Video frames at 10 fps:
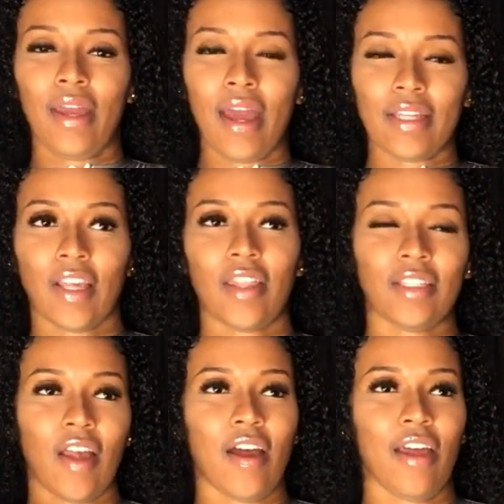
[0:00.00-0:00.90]
I saw this
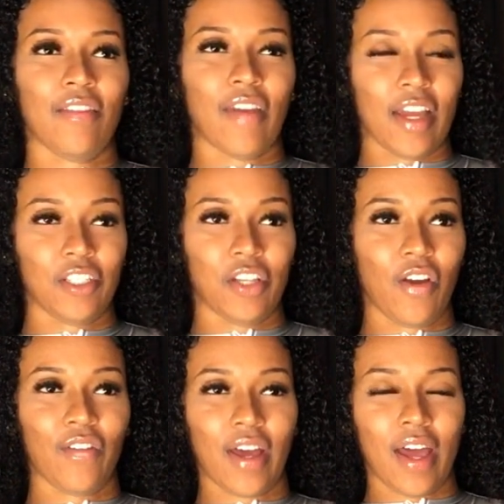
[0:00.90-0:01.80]
on Fashion
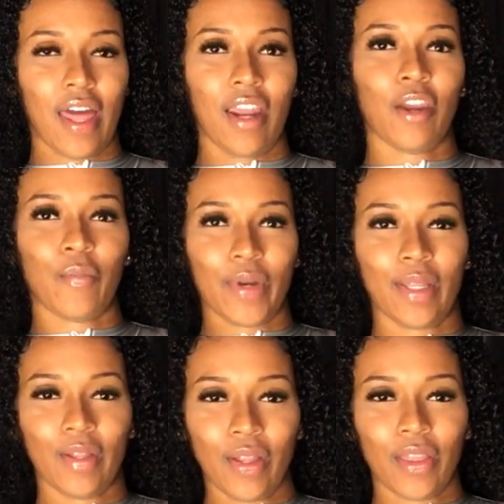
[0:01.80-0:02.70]
Nova, and I know Pretty
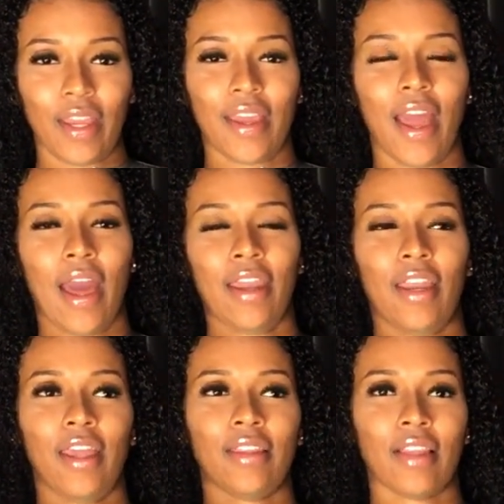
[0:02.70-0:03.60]
Little Thing had
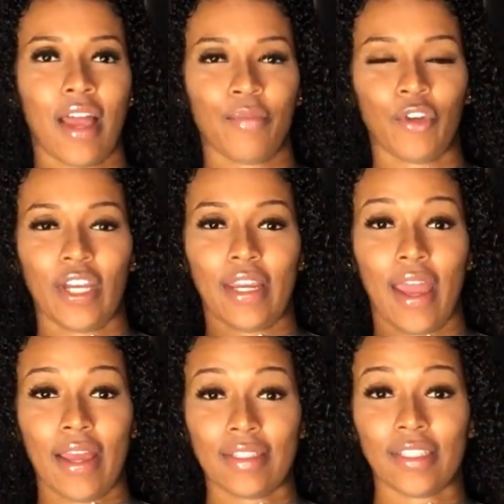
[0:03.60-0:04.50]
it in lime green
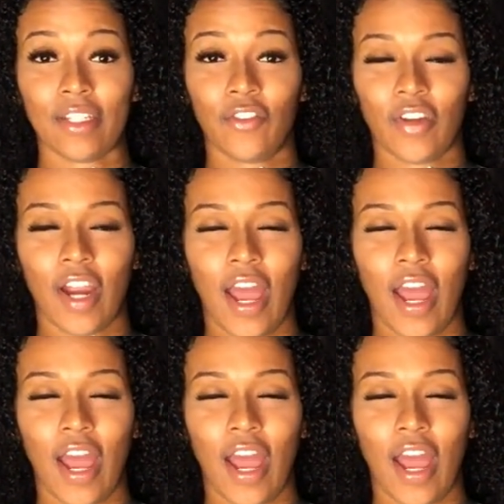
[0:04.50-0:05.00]
and silver.